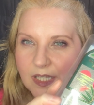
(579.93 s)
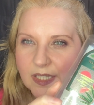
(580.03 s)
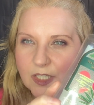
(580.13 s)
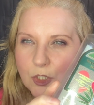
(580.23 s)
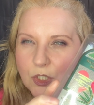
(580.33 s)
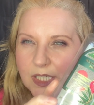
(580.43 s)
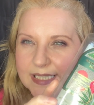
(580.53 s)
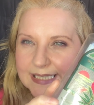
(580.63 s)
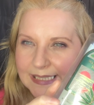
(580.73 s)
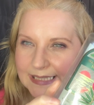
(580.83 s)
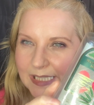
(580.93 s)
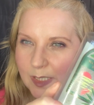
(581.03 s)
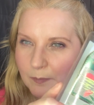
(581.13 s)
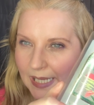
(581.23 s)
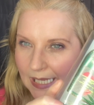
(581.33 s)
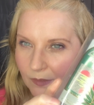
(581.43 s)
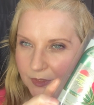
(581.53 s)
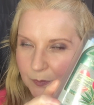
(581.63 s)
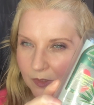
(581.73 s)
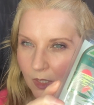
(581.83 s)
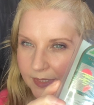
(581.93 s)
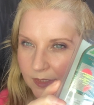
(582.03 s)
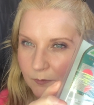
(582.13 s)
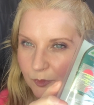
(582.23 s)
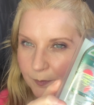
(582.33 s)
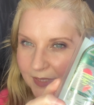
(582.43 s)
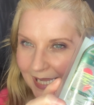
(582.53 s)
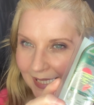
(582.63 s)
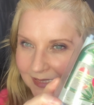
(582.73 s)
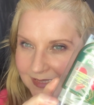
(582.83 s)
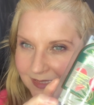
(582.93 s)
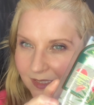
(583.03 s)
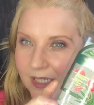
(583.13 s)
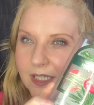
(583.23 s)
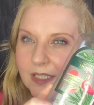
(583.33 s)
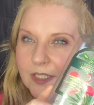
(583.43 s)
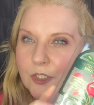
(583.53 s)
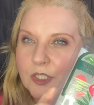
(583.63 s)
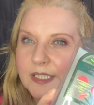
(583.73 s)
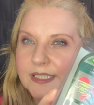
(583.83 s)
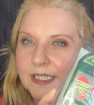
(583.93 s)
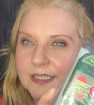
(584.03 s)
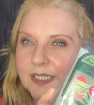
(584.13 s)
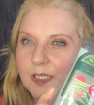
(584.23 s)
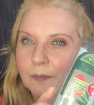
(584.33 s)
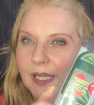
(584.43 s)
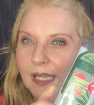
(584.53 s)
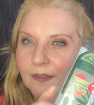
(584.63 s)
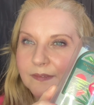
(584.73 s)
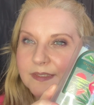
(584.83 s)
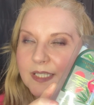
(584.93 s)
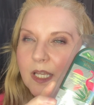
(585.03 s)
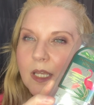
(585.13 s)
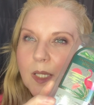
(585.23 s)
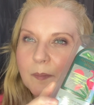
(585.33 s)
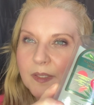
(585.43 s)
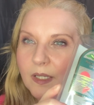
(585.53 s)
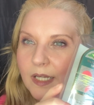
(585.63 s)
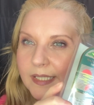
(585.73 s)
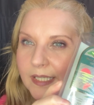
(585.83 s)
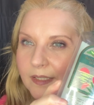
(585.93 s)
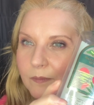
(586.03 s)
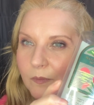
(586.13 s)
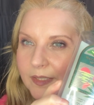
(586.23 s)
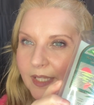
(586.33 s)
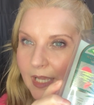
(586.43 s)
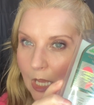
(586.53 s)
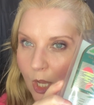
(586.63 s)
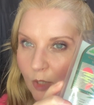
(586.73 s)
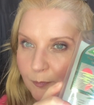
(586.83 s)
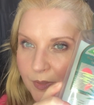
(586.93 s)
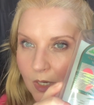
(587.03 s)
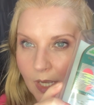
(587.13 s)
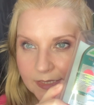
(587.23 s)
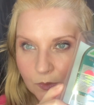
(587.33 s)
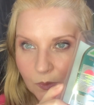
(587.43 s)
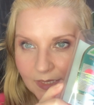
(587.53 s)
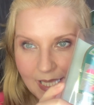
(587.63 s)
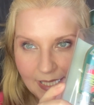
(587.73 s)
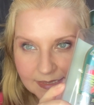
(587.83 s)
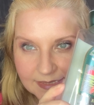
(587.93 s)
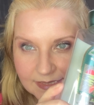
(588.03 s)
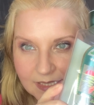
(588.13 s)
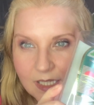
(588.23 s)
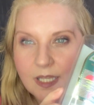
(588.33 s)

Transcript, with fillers: They're usually £16, where I get them from Next. They're usually £16, but I get them when they're half price or less.